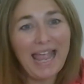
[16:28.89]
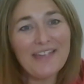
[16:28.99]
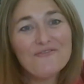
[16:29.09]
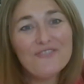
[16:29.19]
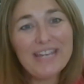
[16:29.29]

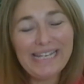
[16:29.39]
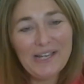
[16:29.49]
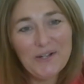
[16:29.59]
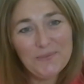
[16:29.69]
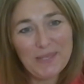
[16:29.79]
I
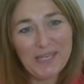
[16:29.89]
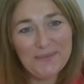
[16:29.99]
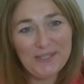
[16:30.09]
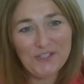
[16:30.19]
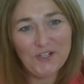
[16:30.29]
really hope that
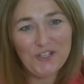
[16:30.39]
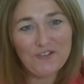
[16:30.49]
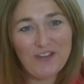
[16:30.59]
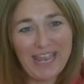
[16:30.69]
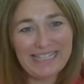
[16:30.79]
you enjoyed
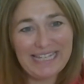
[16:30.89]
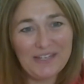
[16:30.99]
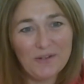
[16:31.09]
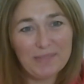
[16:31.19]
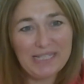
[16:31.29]

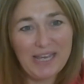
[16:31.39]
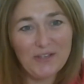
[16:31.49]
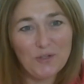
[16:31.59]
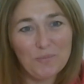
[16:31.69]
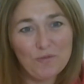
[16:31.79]
creating your
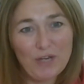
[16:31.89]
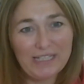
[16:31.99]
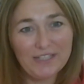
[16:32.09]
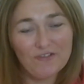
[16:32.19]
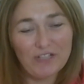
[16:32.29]
potato
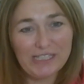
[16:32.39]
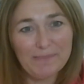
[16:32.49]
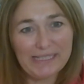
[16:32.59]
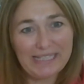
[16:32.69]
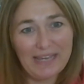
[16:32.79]
print
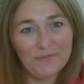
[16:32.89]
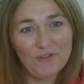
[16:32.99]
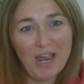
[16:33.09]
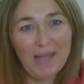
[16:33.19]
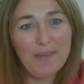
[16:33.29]
Christmas gift
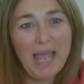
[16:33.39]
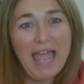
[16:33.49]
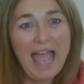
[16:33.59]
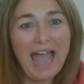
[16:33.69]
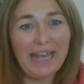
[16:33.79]
wrap,
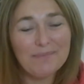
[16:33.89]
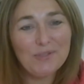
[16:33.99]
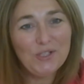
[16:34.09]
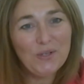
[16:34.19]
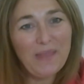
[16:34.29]
and I'm
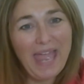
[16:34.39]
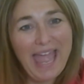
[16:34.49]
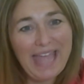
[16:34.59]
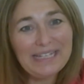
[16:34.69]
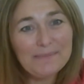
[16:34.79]
sure that
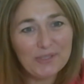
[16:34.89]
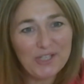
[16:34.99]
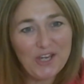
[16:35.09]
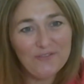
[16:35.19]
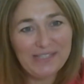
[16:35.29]

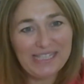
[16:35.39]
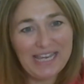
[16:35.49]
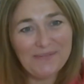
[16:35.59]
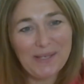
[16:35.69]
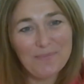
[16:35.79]
anybody who
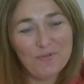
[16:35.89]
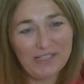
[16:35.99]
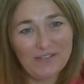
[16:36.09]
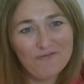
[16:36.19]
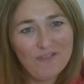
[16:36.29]
receives a
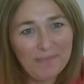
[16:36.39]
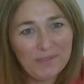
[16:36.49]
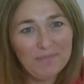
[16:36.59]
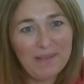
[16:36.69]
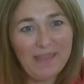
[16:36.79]
present
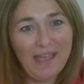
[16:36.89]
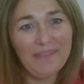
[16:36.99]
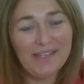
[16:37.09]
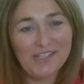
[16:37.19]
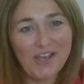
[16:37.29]
wrapped up in that
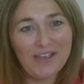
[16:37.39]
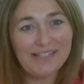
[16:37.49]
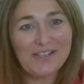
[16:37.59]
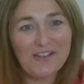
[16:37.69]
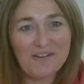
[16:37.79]
this year
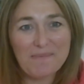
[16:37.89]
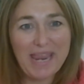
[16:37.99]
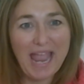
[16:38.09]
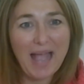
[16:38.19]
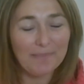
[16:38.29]
is going to
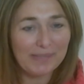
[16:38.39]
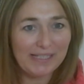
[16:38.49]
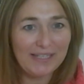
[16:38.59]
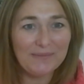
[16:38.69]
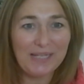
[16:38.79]
be
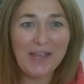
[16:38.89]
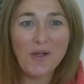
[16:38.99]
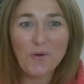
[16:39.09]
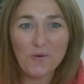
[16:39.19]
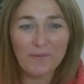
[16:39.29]
absolutely
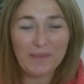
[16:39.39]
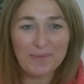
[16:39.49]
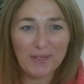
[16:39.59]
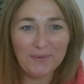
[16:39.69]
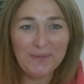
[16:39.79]
over the
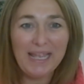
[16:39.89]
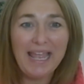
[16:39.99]
moon.